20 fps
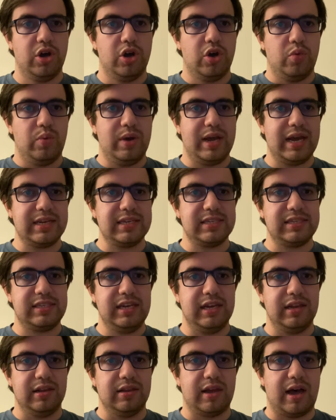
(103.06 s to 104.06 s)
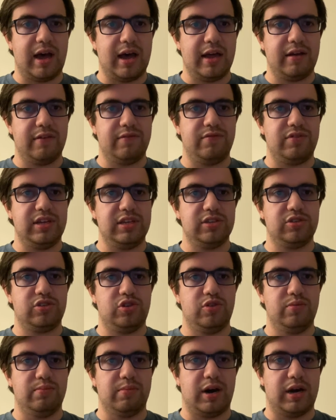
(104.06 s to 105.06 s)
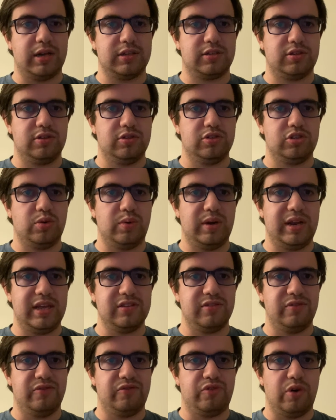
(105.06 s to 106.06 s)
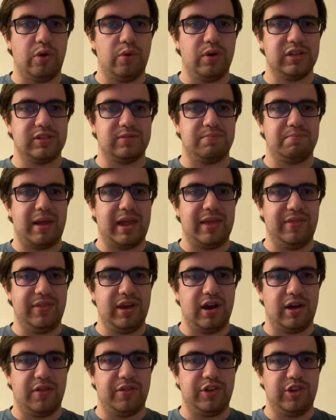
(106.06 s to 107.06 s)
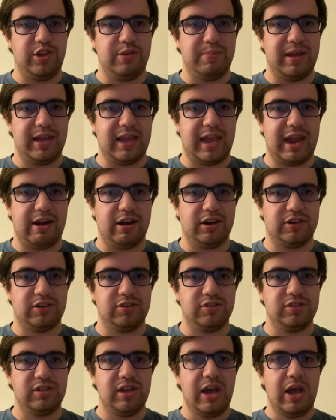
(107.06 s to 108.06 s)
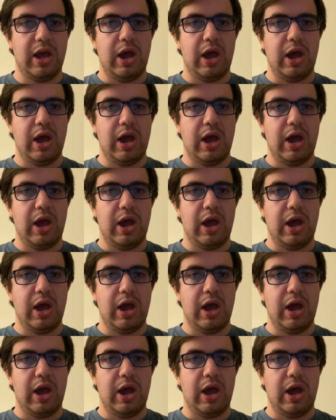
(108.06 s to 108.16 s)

We get to see a lot of these two monsters, so it isn't focused mainly on the human characters.